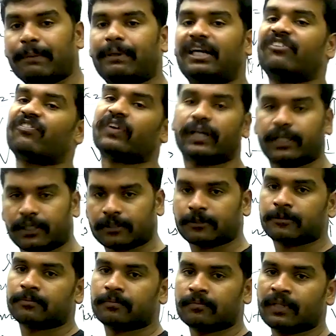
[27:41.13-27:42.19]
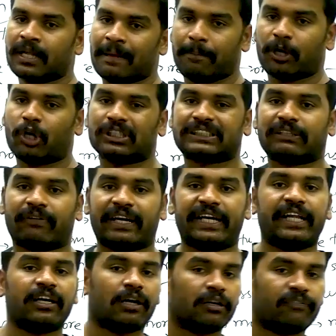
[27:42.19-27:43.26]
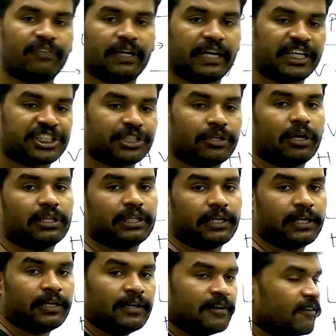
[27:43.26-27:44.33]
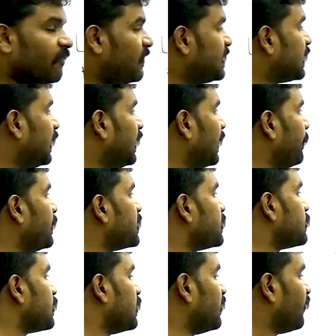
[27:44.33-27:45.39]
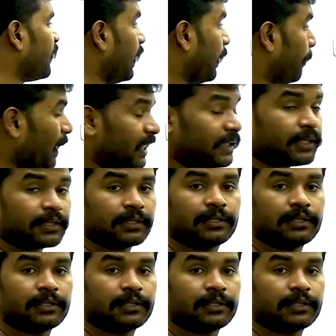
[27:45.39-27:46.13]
may be different because the winding configuration or the physical dimensions are different but